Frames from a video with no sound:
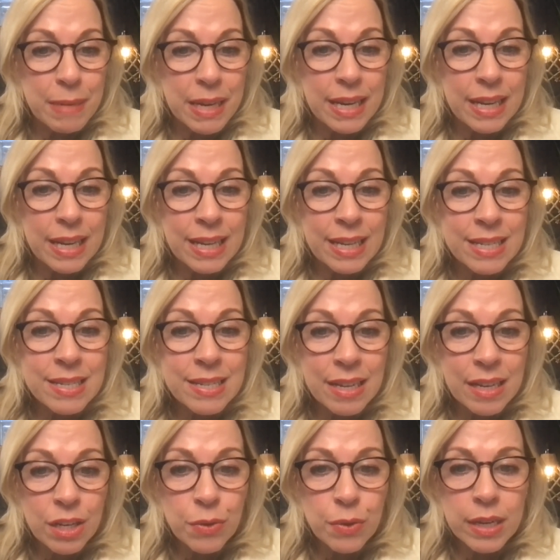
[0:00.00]
meaning
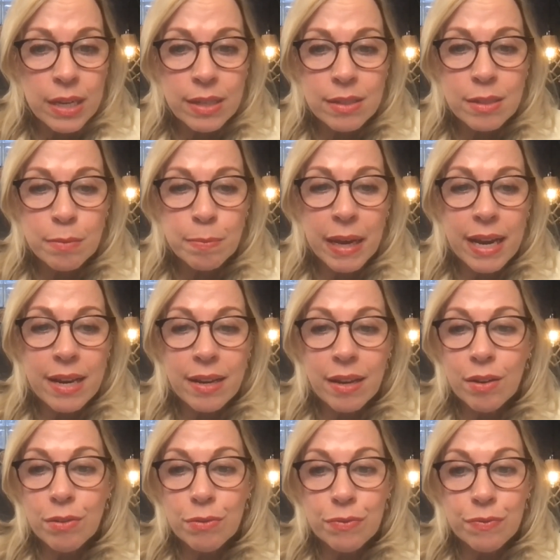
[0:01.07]
continuing in spite
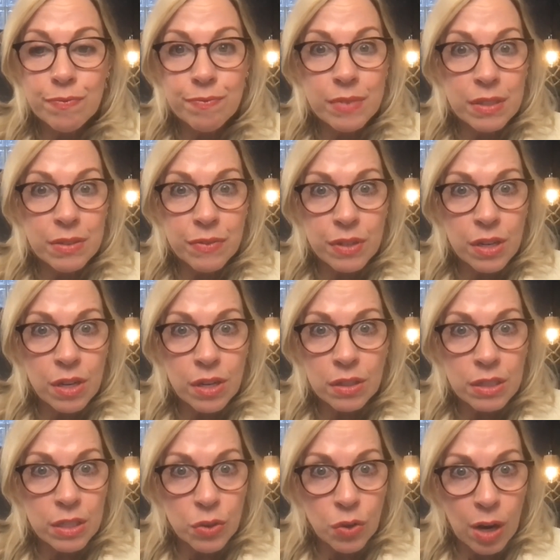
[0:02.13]
of
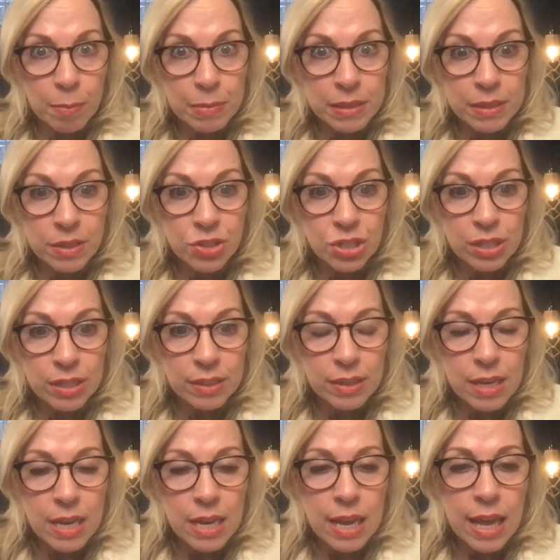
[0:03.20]
difficulty or
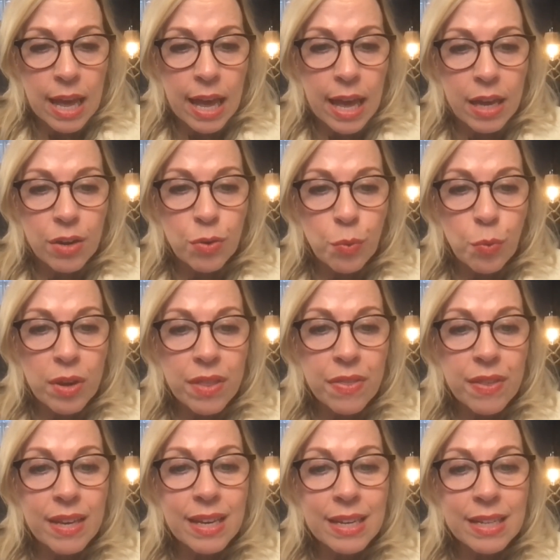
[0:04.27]
opposition, and
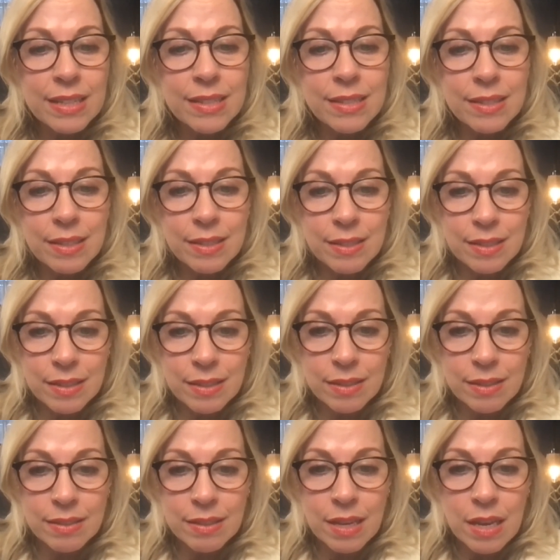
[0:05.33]
with
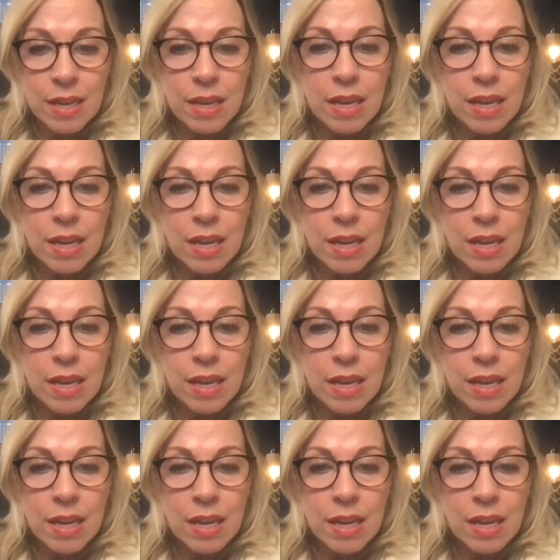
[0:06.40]
consistence,